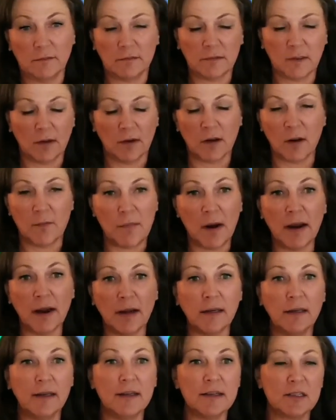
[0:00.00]
a
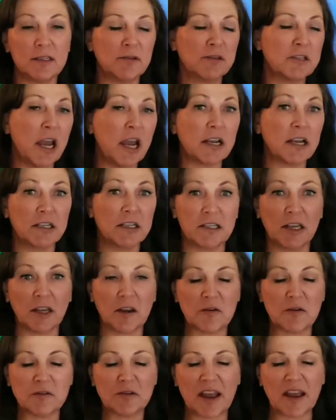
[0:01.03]
mindless text that
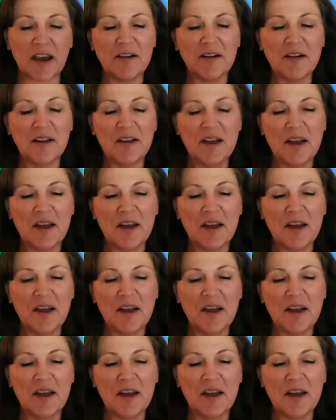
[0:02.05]
goes out.